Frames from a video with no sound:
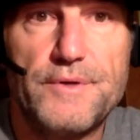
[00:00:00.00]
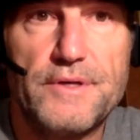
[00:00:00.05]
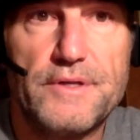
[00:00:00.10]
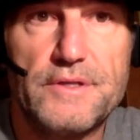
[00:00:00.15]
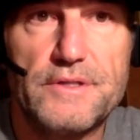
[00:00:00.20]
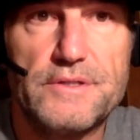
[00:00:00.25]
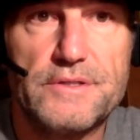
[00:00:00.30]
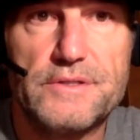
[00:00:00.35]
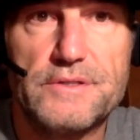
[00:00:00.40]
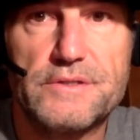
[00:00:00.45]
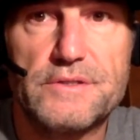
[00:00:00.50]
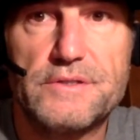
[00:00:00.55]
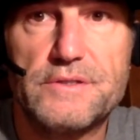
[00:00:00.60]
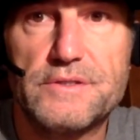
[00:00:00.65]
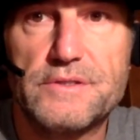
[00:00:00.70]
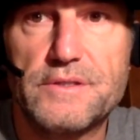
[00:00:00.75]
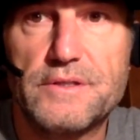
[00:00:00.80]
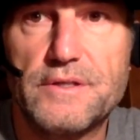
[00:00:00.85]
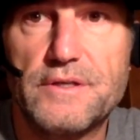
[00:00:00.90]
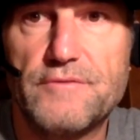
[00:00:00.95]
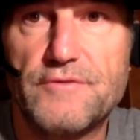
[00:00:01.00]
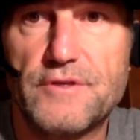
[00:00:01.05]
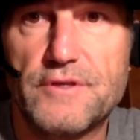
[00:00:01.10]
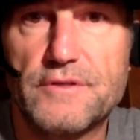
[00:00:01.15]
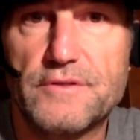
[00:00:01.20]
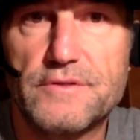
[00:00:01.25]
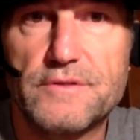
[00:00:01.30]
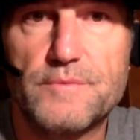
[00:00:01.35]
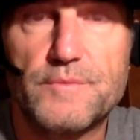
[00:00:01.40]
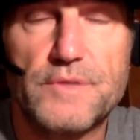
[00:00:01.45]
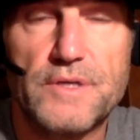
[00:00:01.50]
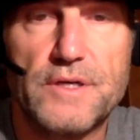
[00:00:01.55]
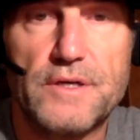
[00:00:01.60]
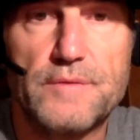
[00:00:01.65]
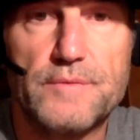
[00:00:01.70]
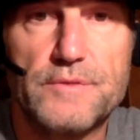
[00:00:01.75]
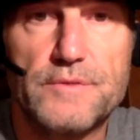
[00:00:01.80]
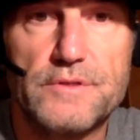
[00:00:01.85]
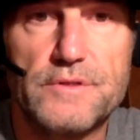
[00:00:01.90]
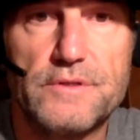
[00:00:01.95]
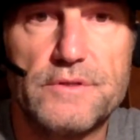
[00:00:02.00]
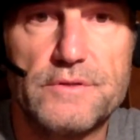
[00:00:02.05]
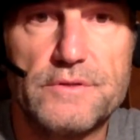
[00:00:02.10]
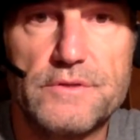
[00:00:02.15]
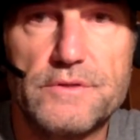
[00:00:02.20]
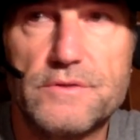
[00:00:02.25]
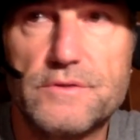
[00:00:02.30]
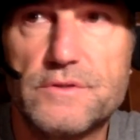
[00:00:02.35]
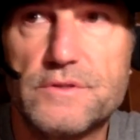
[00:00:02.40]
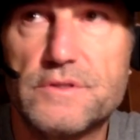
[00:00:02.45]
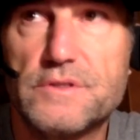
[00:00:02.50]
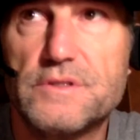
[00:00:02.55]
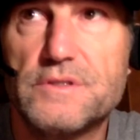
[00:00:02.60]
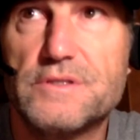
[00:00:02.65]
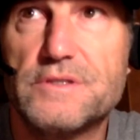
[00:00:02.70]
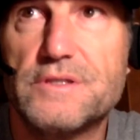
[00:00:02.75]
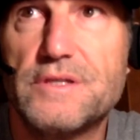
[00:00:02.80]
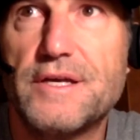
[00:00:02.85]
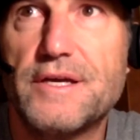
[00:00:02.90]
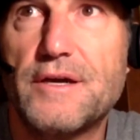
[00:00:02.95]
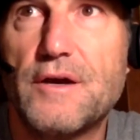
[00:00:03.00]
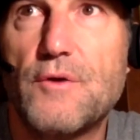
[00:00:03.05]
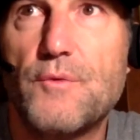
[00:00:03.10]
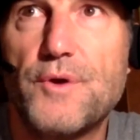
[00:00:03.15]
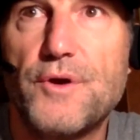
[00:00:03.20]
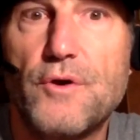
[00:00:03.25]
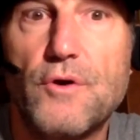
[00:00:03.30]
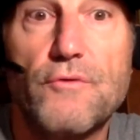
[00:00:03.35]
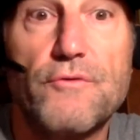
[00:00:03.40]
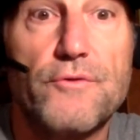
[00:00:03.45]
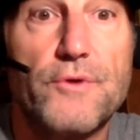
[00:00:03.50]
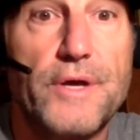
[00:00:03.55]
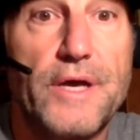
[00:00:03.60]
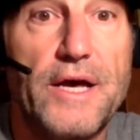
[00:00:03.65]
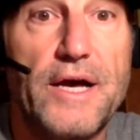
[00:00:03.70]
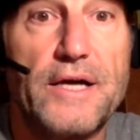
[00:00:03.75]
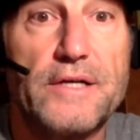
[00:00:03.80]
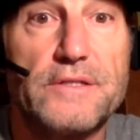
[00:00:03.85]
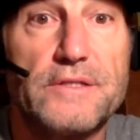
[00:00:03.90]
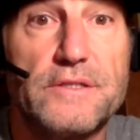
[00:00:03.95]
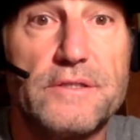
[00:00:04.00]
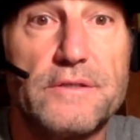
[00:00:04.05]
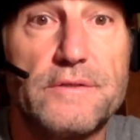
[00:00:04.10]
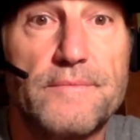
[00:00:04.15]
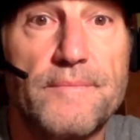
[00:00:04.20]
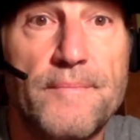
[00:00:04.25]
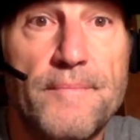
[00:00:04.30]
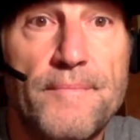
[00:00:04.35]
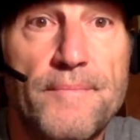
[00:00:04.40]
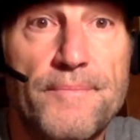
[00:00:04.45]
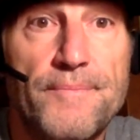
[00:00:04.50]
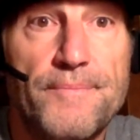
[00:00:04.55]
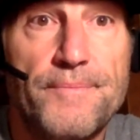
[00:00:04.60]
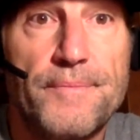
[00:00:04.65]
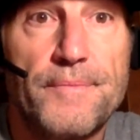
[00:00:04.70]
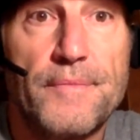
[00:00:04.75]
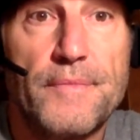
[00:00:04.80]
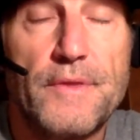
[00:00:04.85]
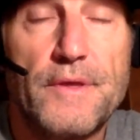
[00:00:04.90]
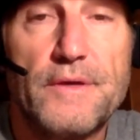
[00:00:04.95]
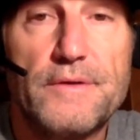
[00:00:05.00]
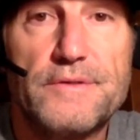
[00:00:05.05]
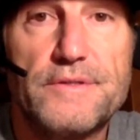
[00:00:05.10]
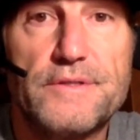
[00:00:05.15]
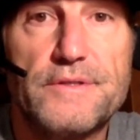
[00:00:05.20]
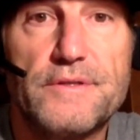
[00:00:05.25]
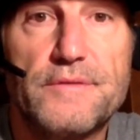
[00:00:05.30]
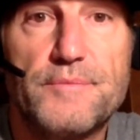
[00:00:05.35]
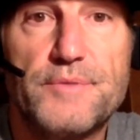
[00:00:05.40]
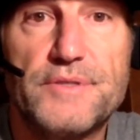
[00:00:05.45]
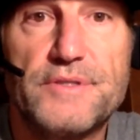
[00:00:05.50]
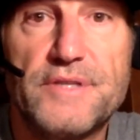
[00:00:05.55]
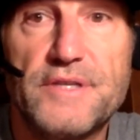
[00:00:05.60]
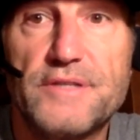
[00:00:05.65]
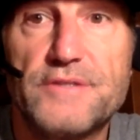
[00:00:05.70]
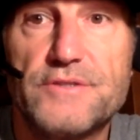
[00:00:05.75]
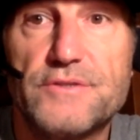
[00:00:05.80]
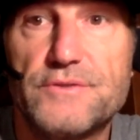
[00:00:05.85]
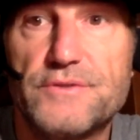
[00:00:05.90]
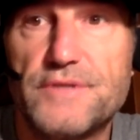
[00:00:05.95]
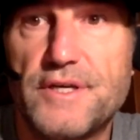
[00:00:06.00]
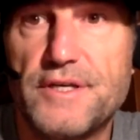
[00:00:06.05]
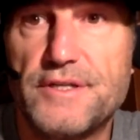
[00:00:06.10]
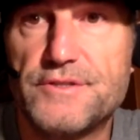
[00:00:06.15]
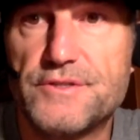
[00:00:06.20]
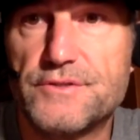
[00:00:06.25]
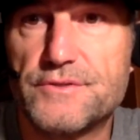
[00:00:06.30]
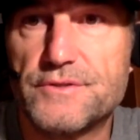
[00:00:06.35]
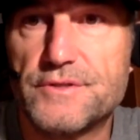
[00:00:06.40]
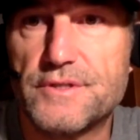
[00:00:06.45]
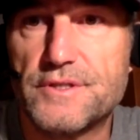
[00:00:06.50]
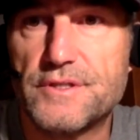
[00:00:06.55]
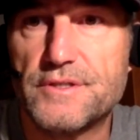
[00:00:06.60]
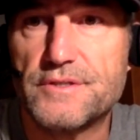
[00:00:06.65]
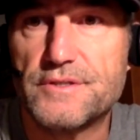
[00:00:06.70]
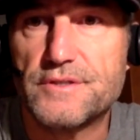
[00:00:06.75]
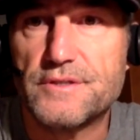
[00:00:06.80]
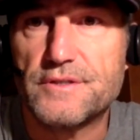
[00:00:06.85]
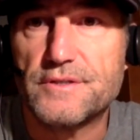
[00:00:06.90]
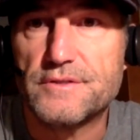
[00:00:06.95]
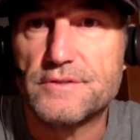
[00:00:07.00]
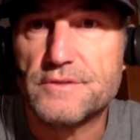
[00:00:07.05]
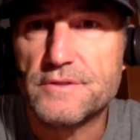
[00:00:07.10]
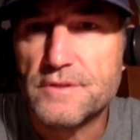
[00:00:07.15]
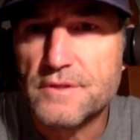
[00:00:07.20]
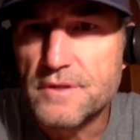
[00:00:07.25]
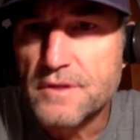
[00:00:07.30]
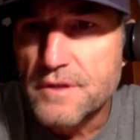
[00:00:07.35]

This is just living sometimes, so is it are we overreacting to the potential dangers of these things?